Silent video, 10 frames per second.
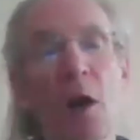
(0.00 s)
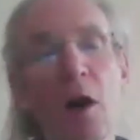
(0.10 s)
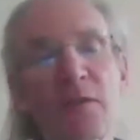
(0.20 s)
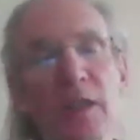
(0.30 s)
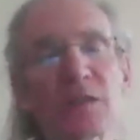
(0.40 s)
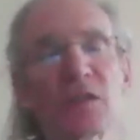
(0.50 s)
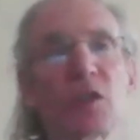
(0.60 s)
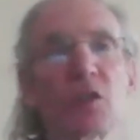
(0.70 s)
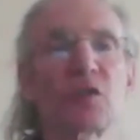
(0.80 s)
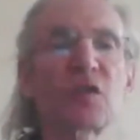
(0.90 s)
Harvard is a
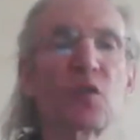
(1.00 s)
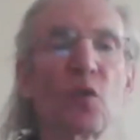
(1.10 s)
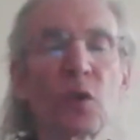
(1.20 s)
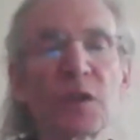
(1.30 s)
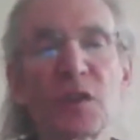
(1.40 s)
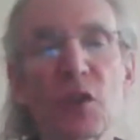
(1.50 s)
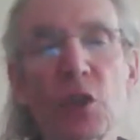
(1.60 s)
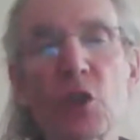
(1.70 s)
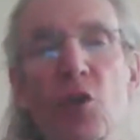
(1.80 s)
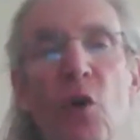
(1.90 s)
good school. It's a
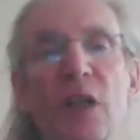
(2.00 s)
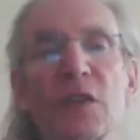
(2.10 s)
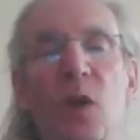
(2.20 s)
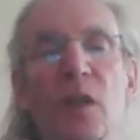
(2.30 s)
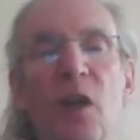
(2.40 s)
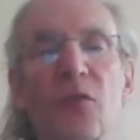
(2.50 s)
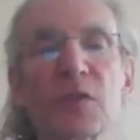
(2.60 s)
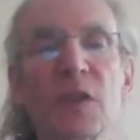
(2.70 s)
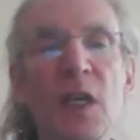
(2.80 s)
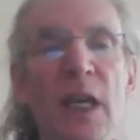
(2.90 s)
good choice. What
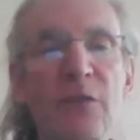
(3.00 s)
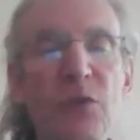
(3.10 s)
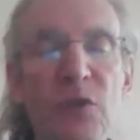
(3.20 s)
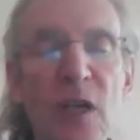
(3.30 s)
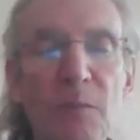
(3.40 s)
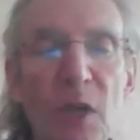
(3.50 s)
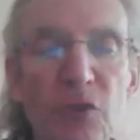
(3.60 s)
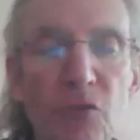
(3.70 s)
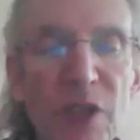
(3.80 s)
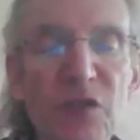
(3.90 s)
others? Have you done
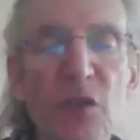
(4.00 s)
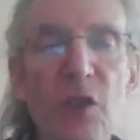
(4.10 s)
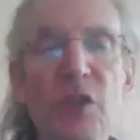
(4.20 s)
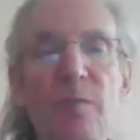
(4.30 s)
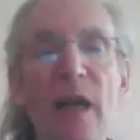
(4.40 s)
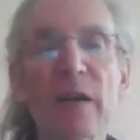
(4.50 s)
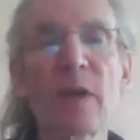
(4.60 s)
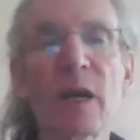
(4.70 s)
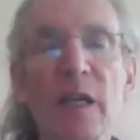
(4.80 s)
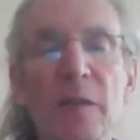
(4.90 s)
much research about
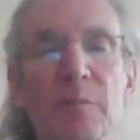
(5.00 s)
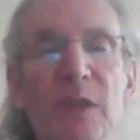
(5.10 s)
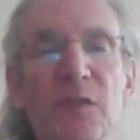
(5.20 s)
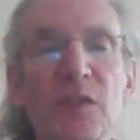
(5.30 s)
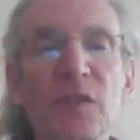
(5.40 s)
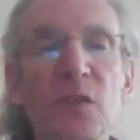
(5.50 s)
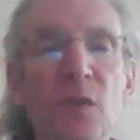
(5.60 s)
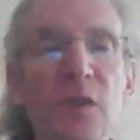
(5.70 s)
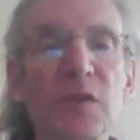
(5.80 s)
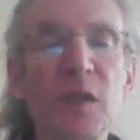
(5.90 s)
American business
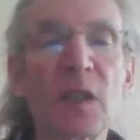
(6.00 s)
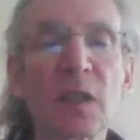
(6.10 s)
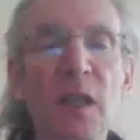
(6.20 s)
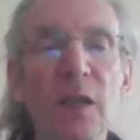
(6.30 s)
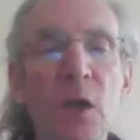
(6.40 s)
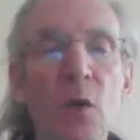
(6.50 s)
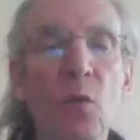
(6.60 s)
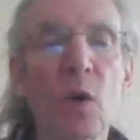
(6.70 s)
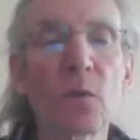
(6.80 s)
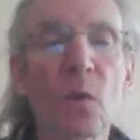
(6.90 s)
schools? Like,
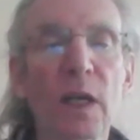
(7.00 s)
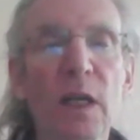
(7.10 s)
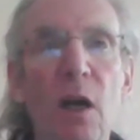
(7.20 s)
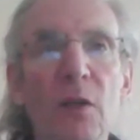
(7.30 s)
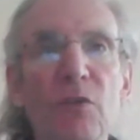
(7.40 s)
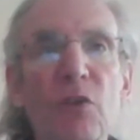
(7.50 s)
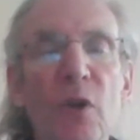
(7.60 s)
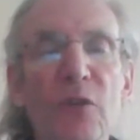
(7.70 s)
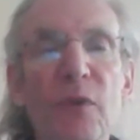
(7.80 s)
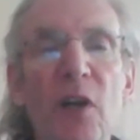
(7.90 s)
what, yeah. what uh, two
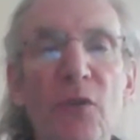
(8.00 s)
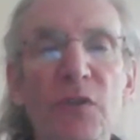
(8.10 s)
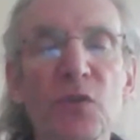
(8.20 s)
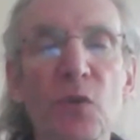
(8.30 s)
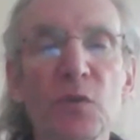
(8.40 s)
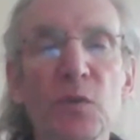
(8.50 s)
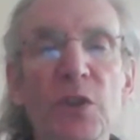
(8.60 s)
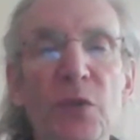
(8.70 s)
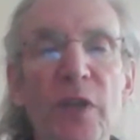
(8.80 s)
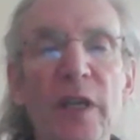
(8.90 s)
or three other schools
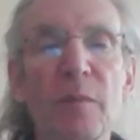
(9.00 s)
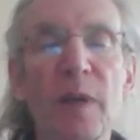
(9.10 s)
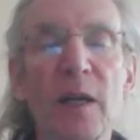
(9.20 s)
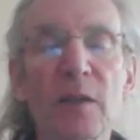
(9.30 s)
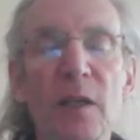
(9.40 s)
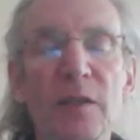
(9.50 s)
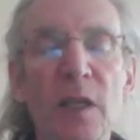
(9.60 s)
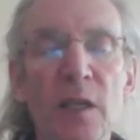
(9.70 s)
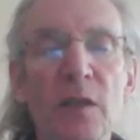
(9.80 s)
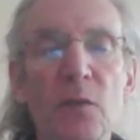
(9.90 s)
would you think about uh,
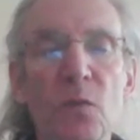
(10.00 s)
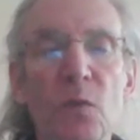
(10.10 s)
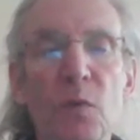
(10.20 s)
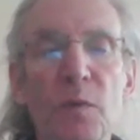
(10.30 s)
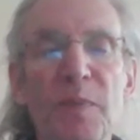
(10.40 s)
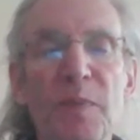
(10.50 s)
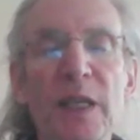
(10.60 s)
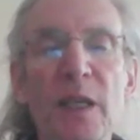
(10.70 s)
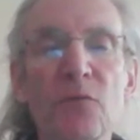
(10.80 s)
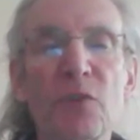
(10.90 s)
would
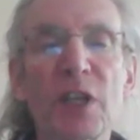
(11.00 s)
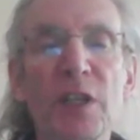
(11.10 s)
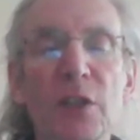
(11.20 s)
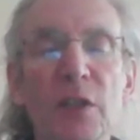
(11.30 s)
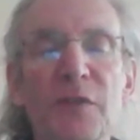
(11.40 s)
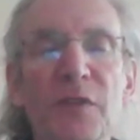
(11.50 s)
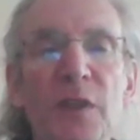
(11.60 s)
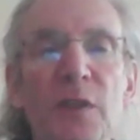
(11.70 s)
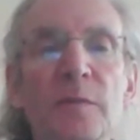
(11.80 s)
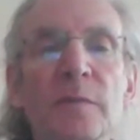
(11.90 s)
be really good have, uh, for
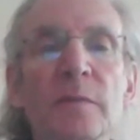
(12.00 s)
you?